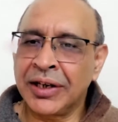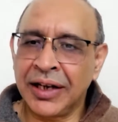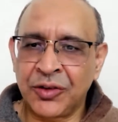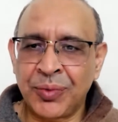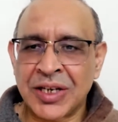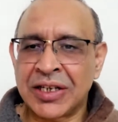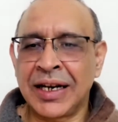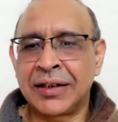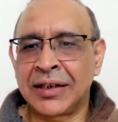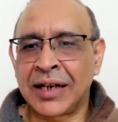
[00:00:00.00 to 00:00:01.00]
especially
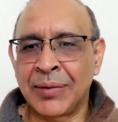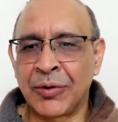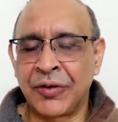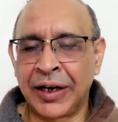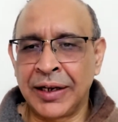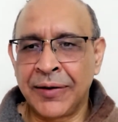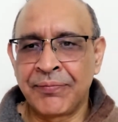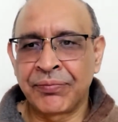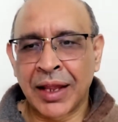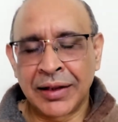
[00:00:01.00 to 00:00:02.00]
at the time of headache.
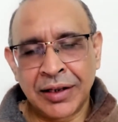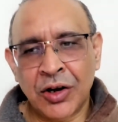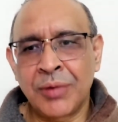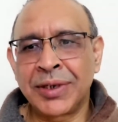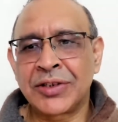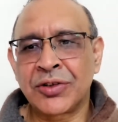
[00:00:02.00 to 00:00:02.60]
The commonest